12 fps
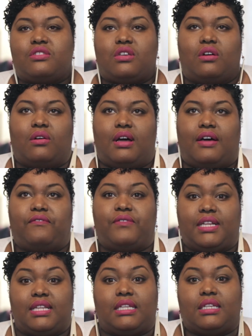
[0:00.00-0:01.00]
So I
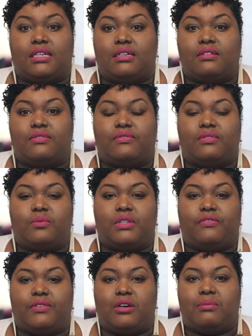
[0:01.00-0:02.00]
fell in love
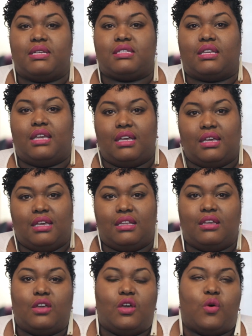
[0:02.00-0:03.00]
with film as a
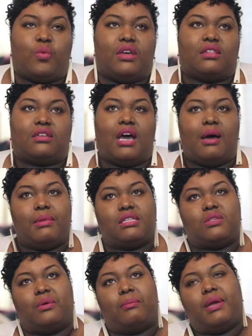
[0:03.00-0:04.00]
kid, with Coming
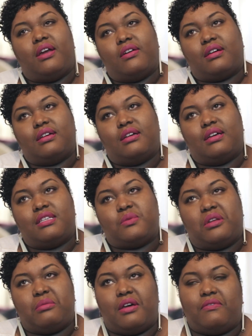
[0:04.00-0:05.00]
to America as
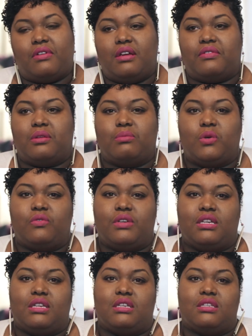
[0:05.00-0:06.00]
one of my favorite
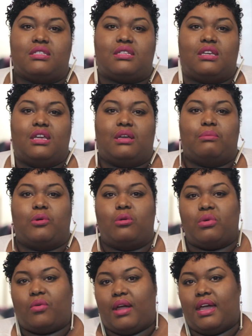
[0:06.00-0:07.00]
movies,
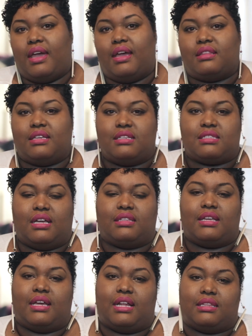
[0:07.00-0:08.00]
Boomerang, things like that.